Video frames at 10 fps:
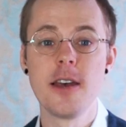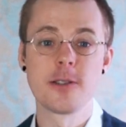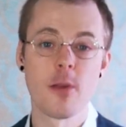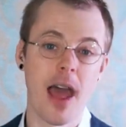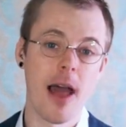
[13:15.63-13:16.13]

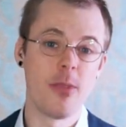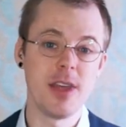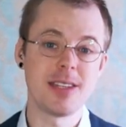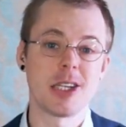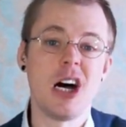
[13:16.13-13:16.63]
so that
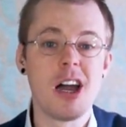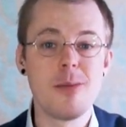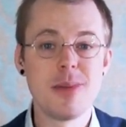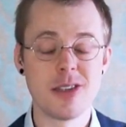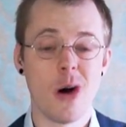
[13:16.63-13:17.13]
this
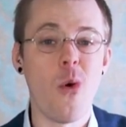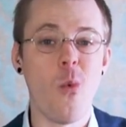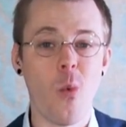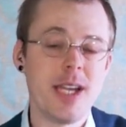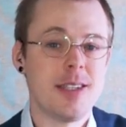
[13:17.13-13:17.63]
time is not
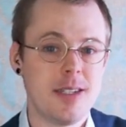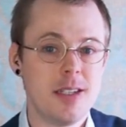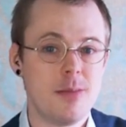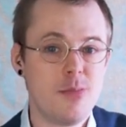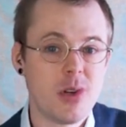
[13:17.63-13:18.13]

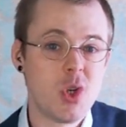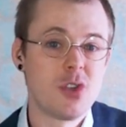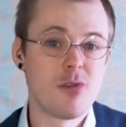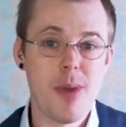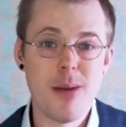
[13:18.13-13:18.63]
wasted.
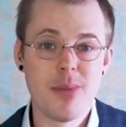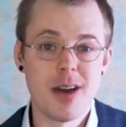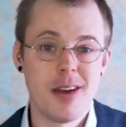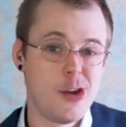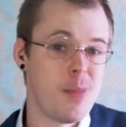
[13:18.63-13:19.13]
Because
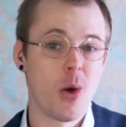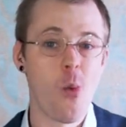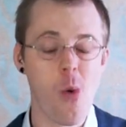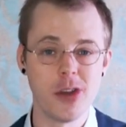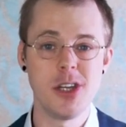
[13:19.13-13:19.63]
remember, no matter
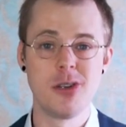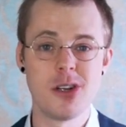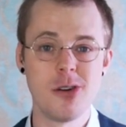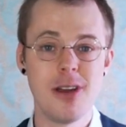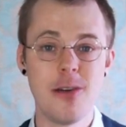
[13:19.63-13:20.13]
what you
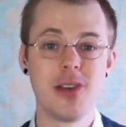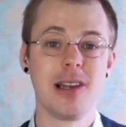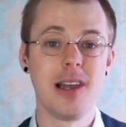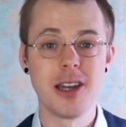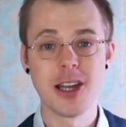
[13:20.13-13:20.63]
do, if you're
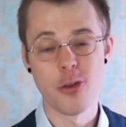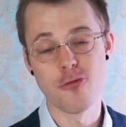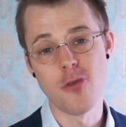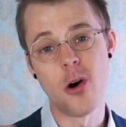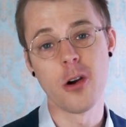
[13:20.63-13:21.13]
learning the
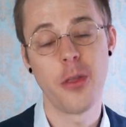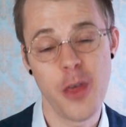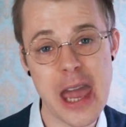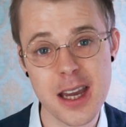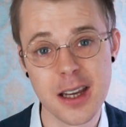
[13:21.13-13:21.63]
wrong
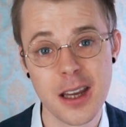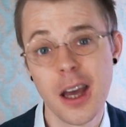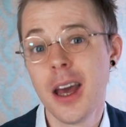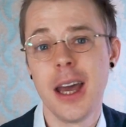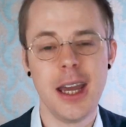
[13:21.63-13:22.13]
thing,
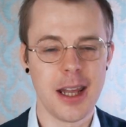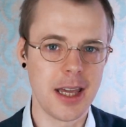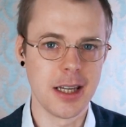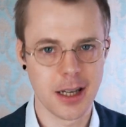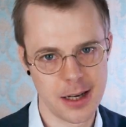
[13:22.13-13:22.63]
it
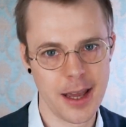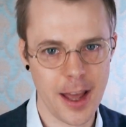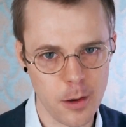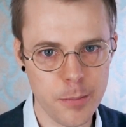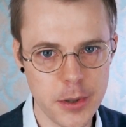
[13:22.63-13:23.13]
ain't gonna
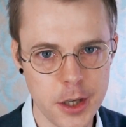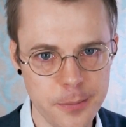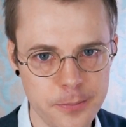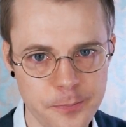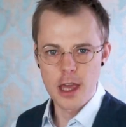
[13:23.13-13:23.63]
help you.
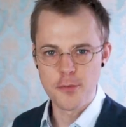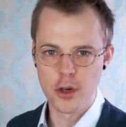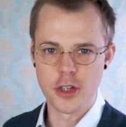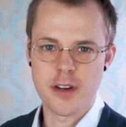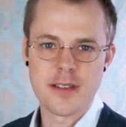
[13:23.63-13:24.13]
If
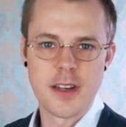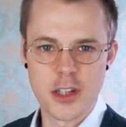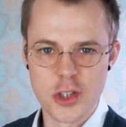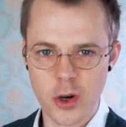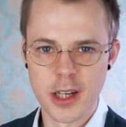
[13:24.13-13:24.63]
you're interested
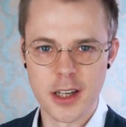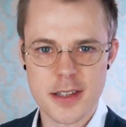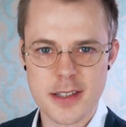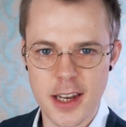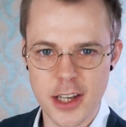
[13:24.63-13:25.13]
in joining
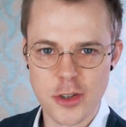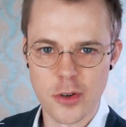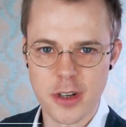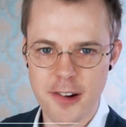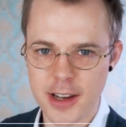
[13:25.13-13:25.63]
us in
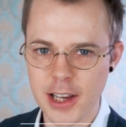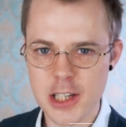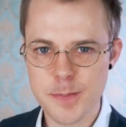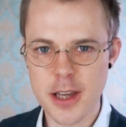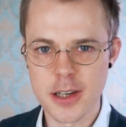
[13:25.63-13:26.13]
Extraordinary
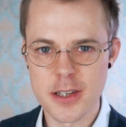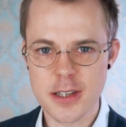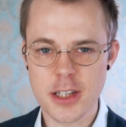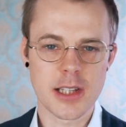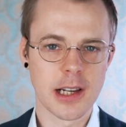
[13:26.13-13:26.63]
English Speakers,
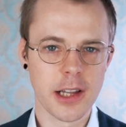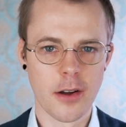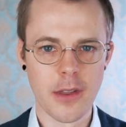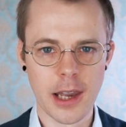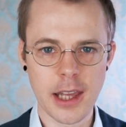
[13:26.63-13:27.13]
just click
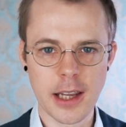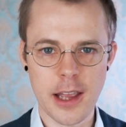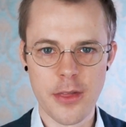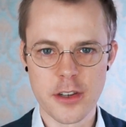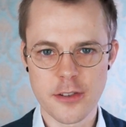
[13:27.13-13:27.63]
on the link
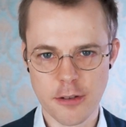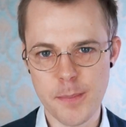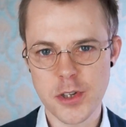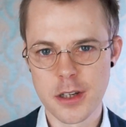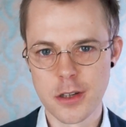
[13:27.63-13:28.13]
in the
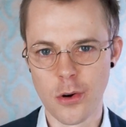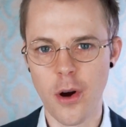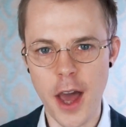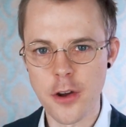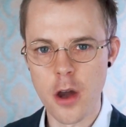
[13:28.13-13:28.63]
description
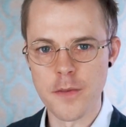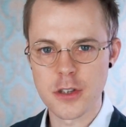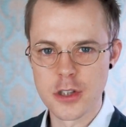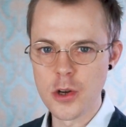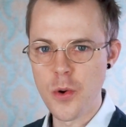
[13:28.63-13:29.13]
or head over
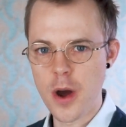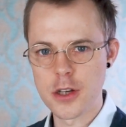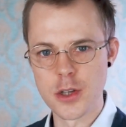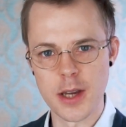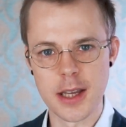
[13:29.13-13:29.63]
to
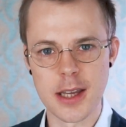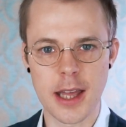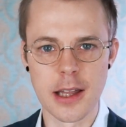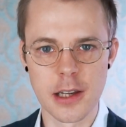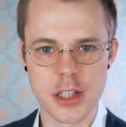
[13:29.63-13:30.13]

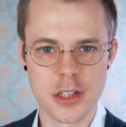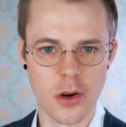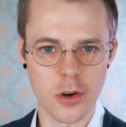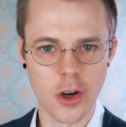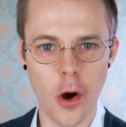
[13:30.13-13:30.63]

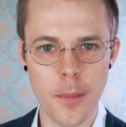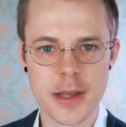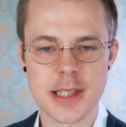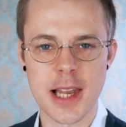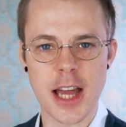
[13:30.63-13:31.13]
doingenglish.com
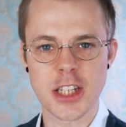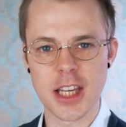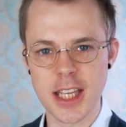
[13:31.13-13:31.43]
slash